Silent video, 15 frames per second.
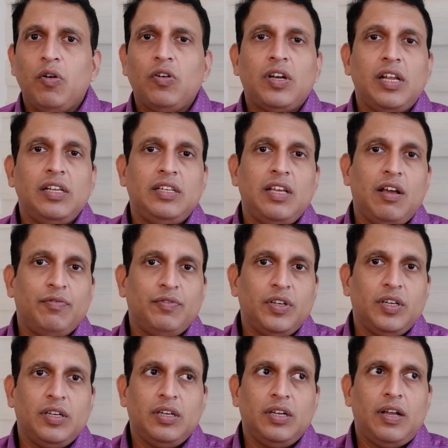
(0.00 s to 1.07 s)
Mortality
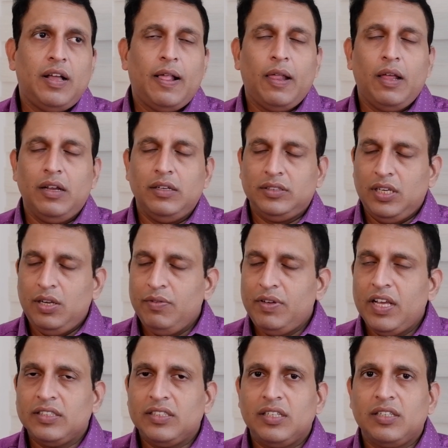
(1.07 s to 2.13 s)
after
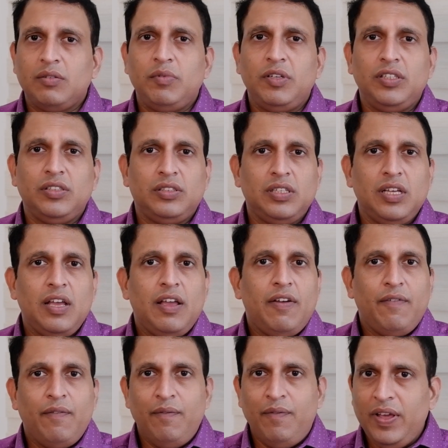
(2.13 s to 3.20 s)
sleeve gastrectomy is
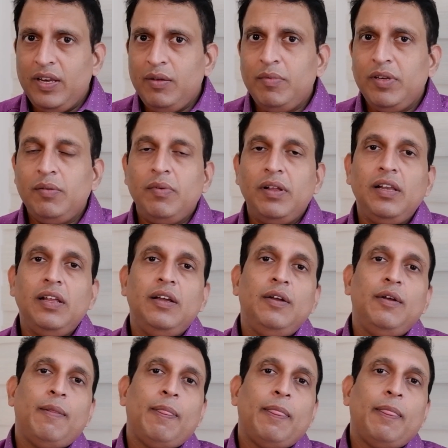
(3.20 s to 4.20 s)
very minimal.